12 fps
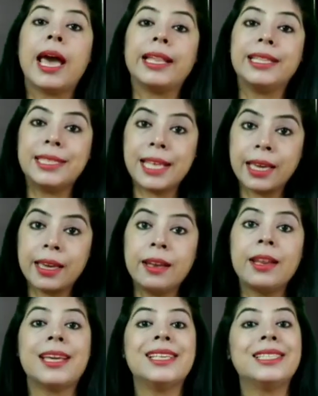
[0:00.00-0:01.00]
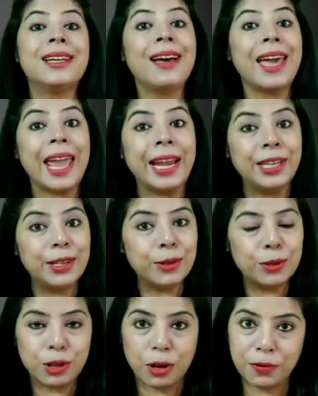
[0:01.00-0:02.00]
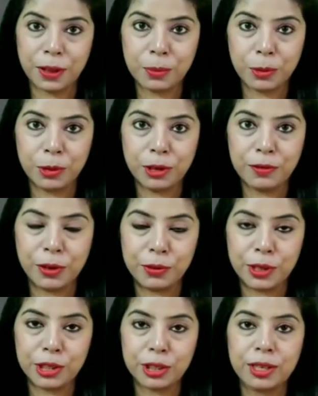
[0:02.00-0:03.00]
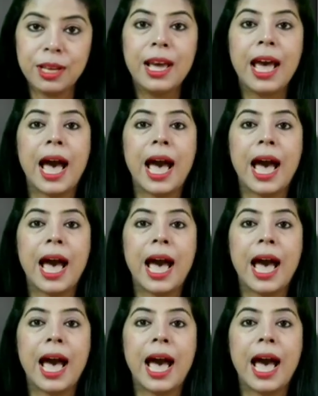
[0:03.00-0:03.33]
and second is the heterotrophic mode of nutrition.